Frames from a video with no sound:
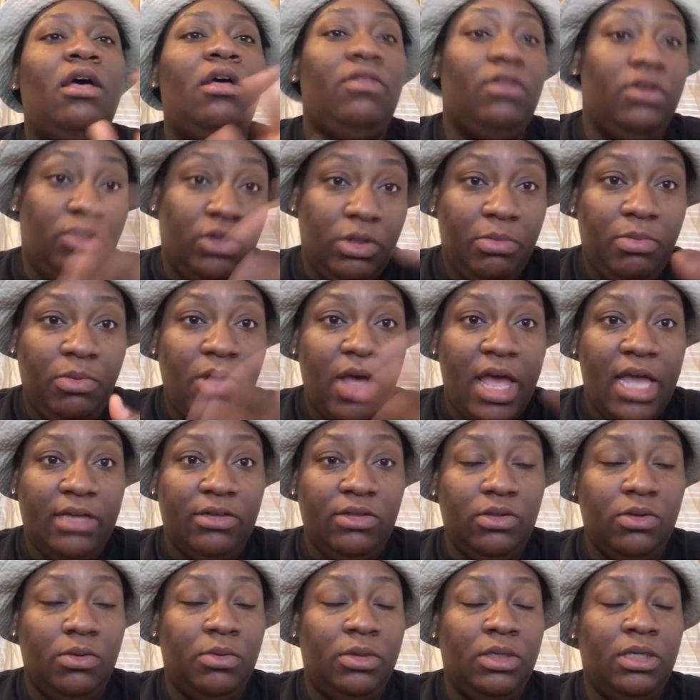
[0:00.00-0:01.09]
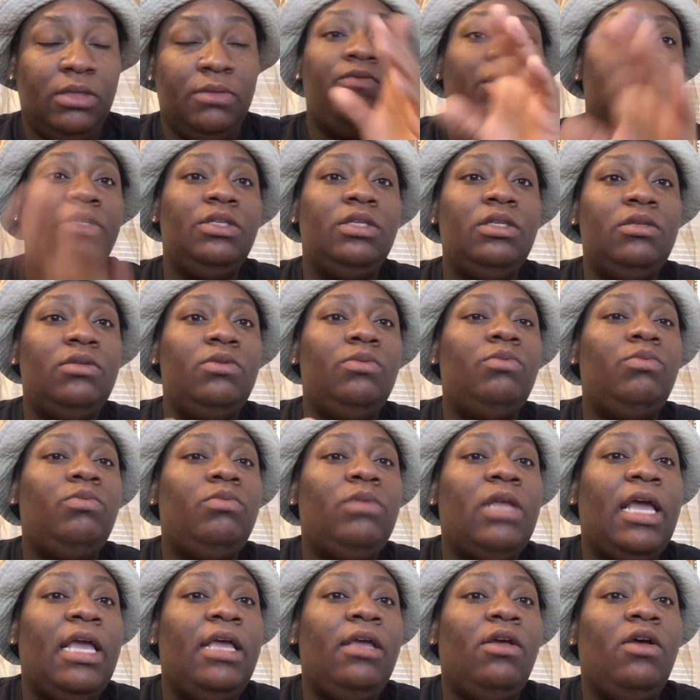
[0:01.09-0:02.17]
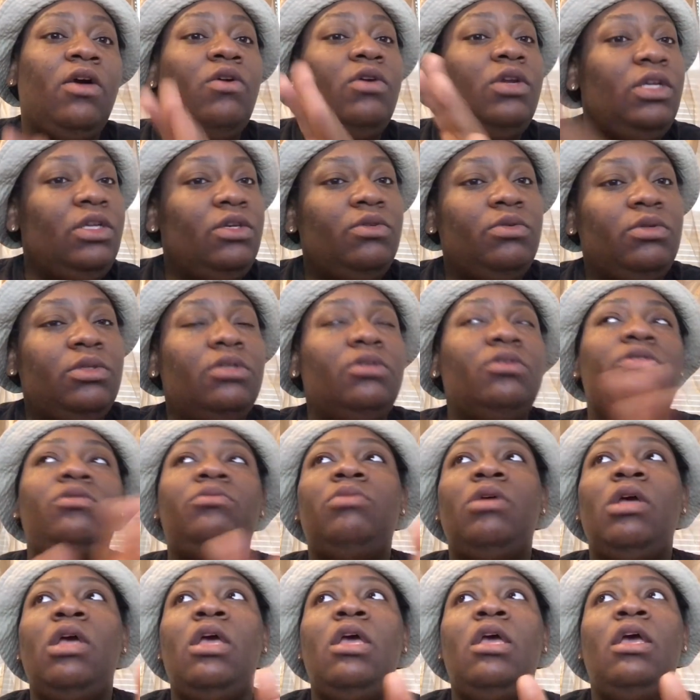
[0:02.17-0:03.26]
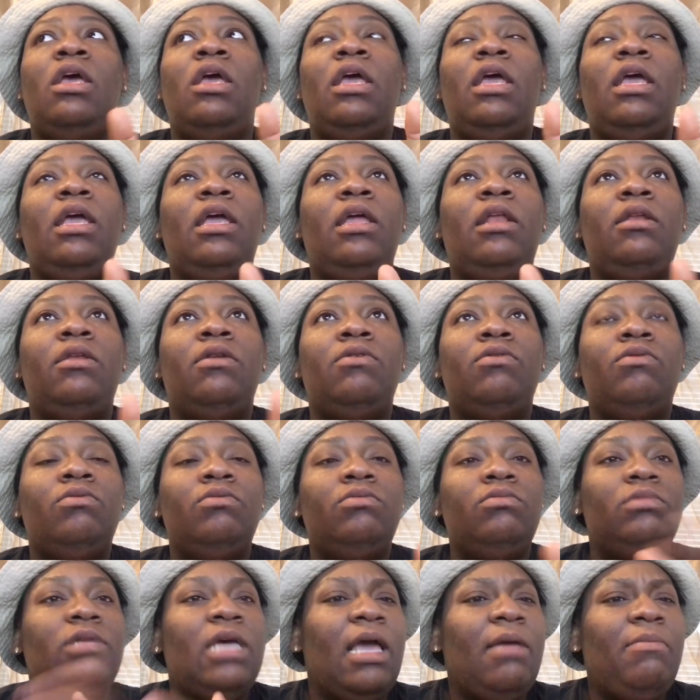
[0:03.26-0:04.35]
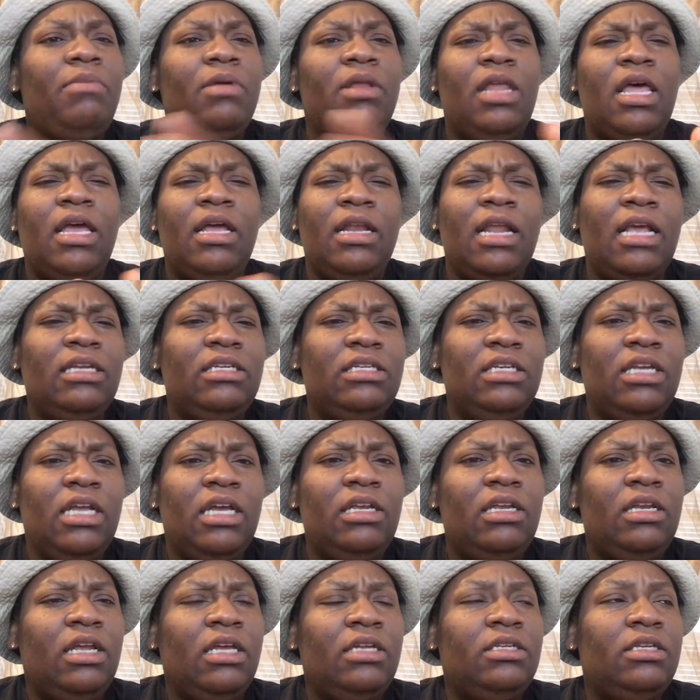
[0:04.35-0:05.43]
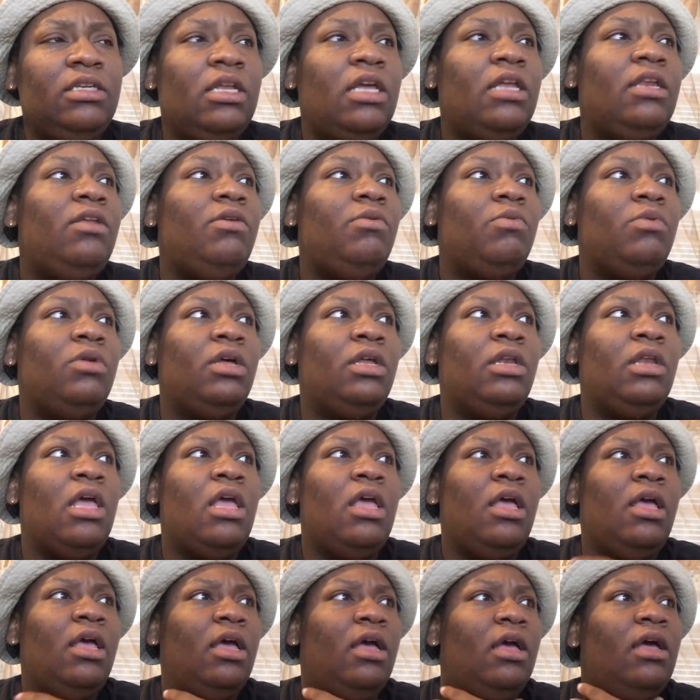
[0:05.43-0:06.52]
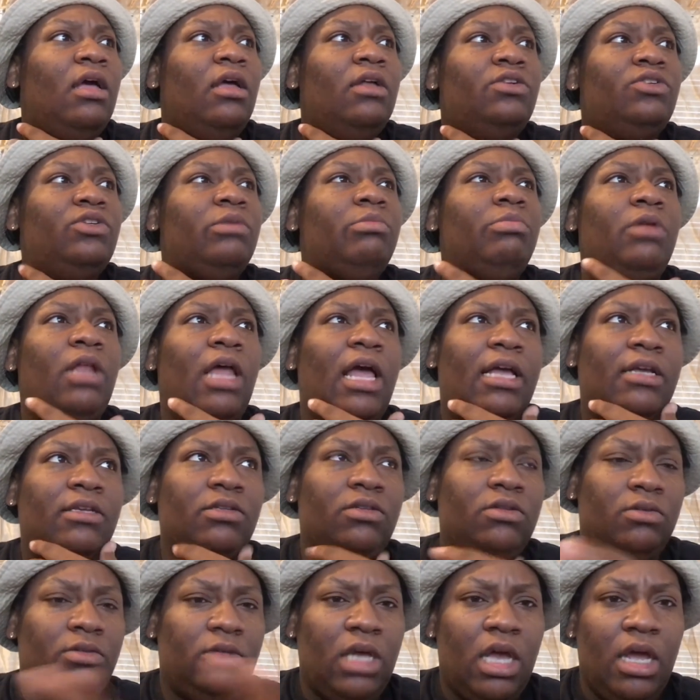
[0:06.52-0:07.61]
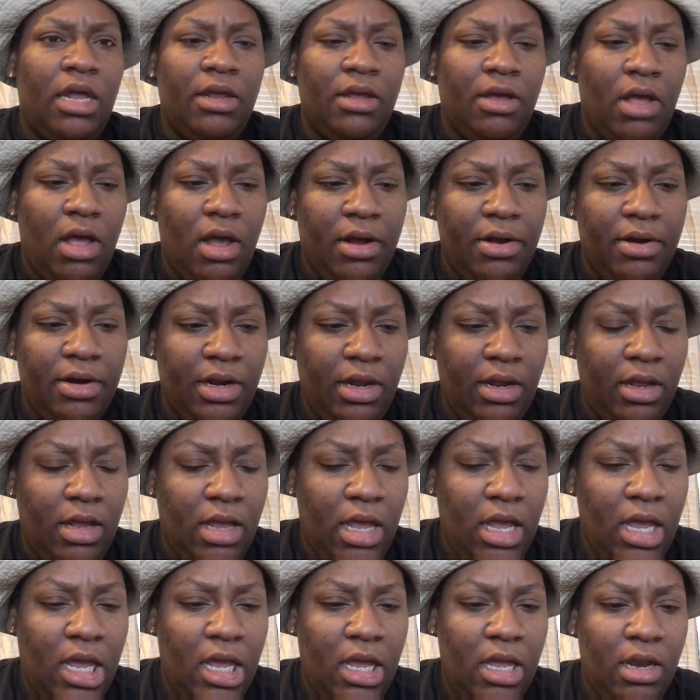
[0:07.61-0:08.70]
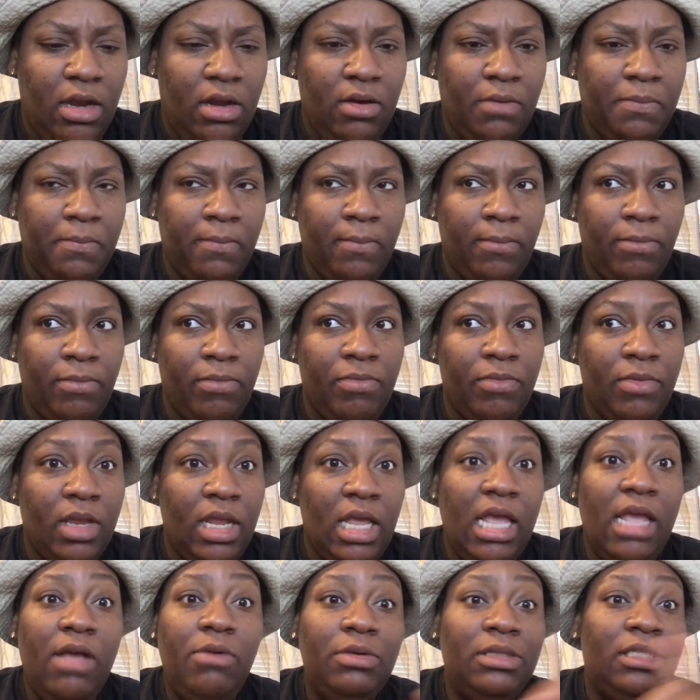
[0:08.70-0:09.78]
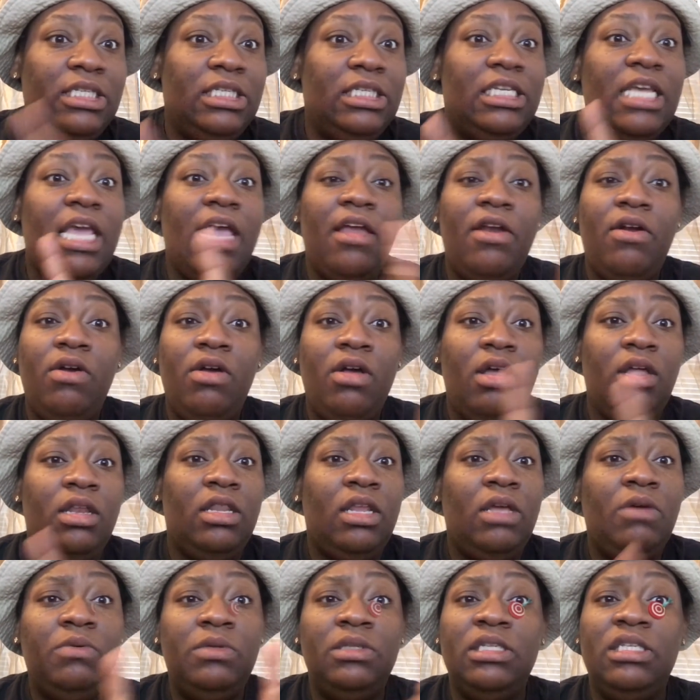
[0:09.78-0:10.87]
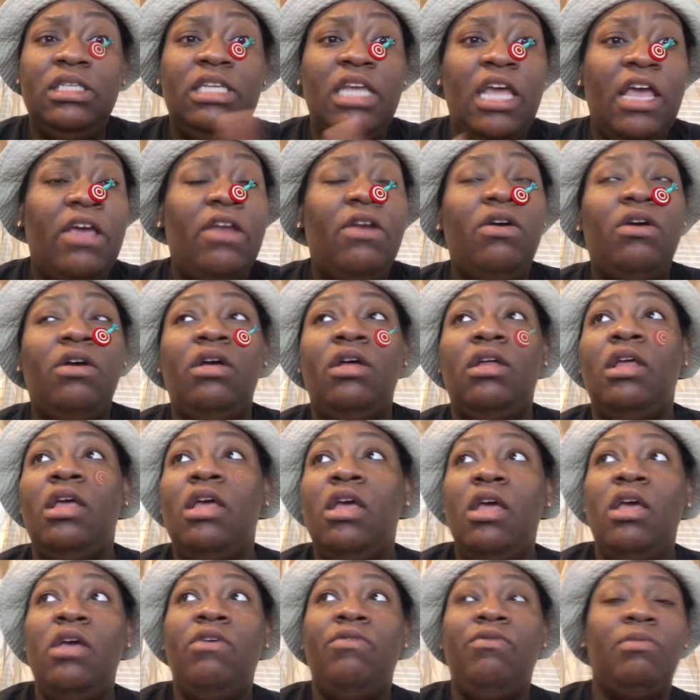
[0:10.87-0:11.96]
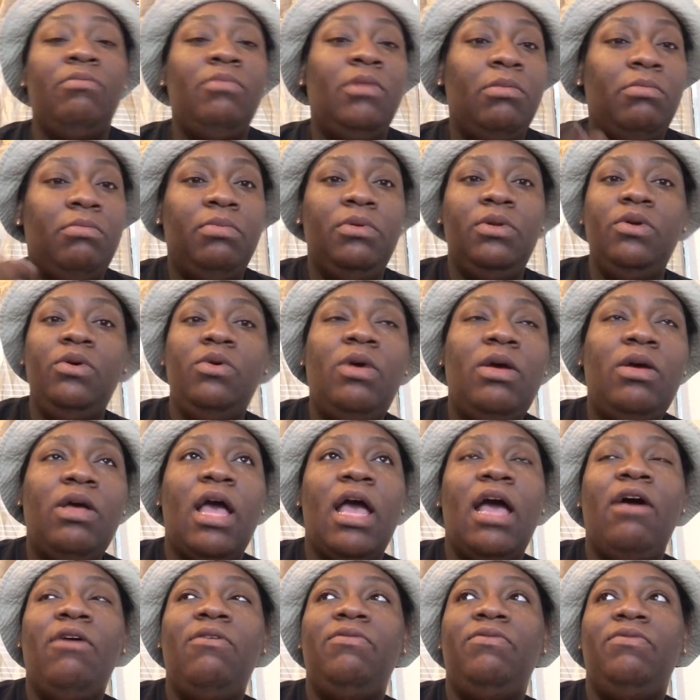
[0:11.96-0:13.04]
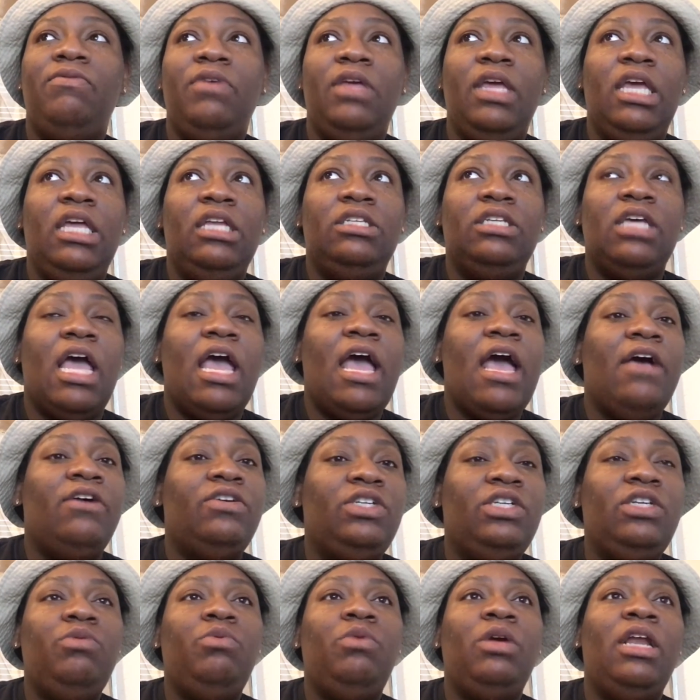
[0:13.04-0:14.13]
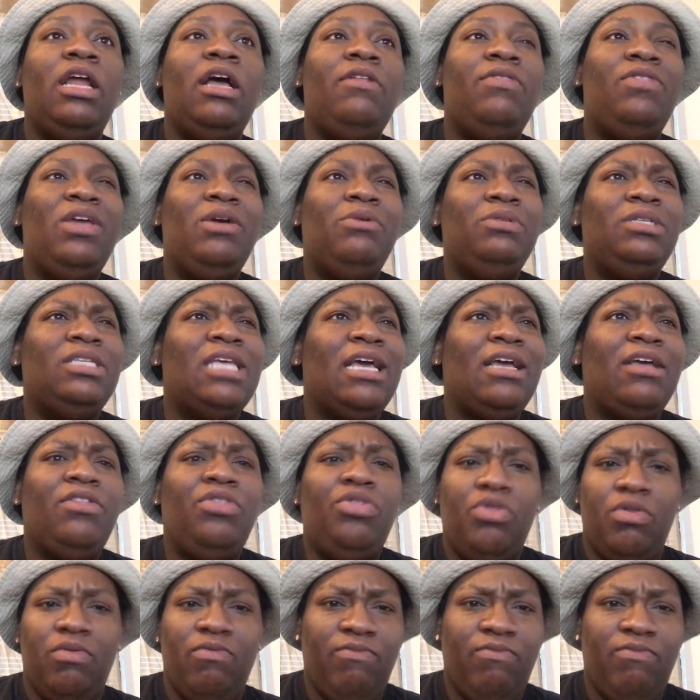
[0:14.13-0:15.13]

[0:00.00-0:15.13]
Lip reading: the triple axel one, versus, like, go to YouTube and type in, like, 1990-1991 triple axel Tonya Harding. And it was dead on. It was dead on. From the blue outfit to how she went out there. It was like a